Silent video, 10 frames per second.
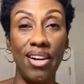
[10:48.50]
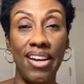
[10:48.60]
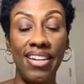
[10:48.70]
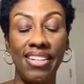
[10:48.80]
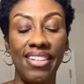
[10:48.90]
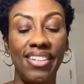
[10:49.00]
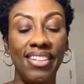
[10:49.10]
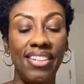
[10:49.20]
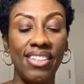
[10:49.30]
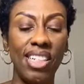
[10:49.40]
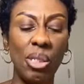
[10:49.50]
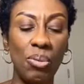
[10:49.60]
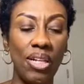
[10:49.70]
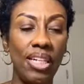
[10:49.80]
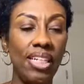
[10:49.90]
All right,
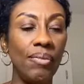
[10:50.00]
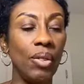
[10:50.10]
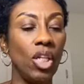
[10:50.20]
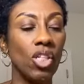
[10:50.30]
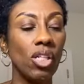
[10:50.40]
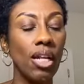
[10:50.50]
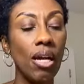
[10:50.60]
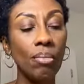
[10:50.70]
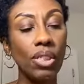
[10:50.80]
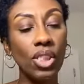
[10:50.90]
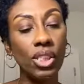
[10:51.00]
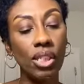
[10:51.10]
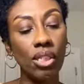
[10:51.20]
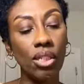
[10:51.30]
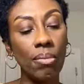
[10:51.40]
that's pretty neat. So now I'm going to
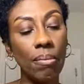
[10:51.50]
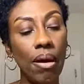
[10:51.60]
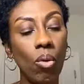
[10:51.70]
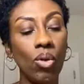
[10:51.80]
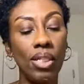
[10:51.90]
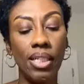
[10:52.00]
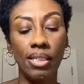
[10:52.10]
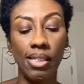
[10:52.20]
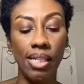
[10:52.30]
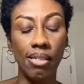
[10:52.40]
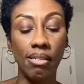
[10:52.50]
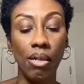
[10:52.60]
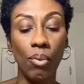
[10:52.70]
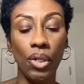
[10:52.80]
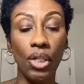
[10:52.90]
share a little bit about what Linda says,
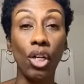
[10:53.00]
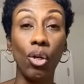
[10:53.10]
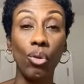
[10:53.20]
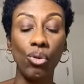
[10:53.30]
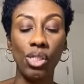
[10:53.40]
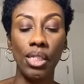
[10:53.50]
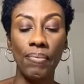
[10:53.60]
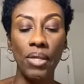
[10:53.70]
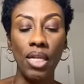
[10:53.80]
and then we're going to close.